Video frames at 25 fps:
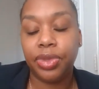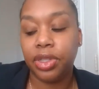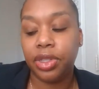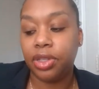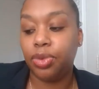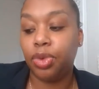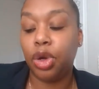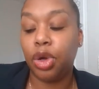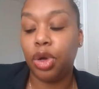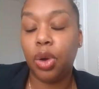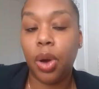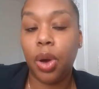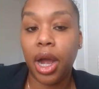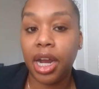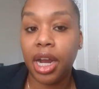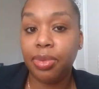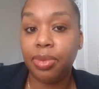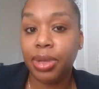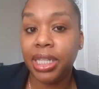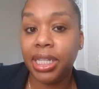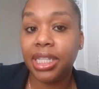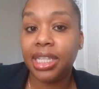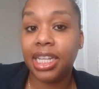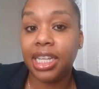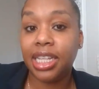
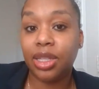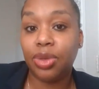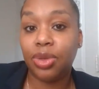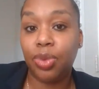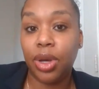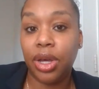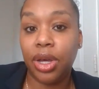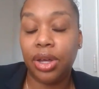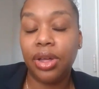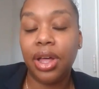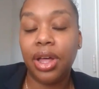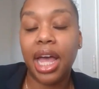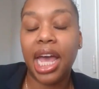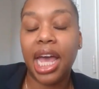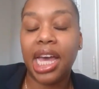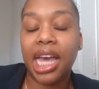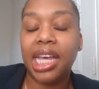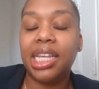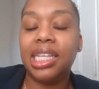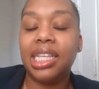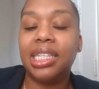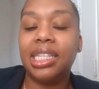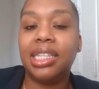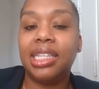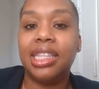requirements, as well
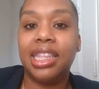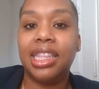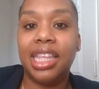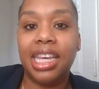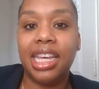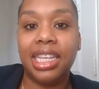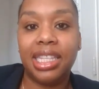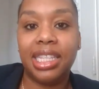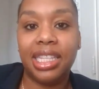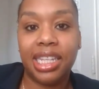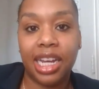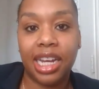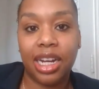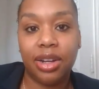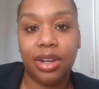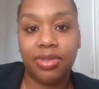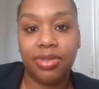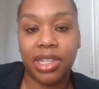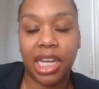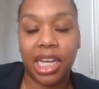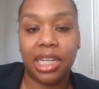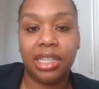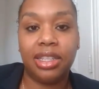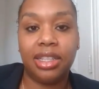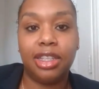as the state of
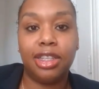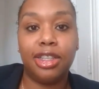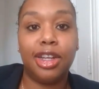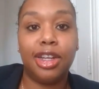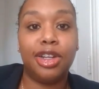Texas.